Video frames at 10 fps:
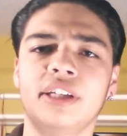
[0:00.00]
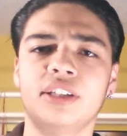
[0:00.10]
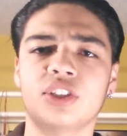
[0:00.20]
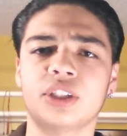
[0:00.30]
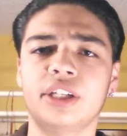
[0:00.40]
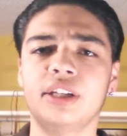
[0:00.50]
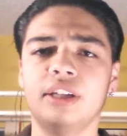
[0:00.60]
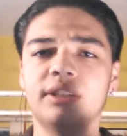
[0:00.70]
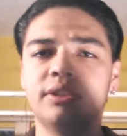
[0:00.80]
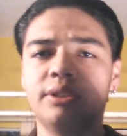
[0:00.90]
and shine
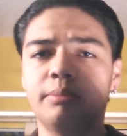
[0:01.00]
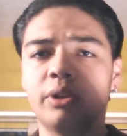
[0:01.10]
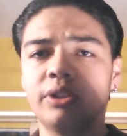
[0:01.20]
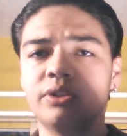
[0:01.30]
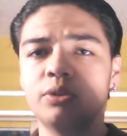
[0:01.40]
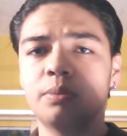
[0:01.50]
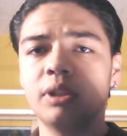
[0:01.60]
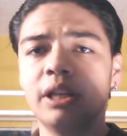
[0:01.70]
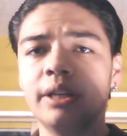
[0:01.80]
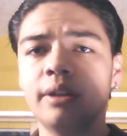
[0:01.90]
as the Murray
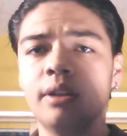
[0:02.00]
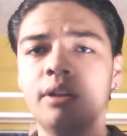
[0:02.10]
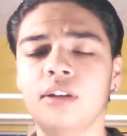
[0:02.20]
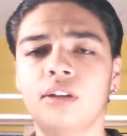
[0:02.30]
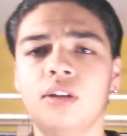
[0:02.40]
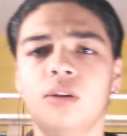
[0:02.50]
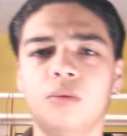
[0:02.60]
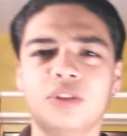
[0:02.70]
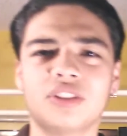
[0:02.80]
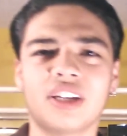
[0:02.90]
Superlight,
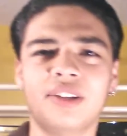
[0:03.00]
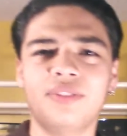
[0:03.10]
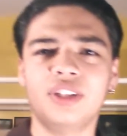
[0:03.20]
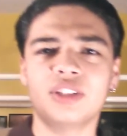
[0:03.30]
which is kind of an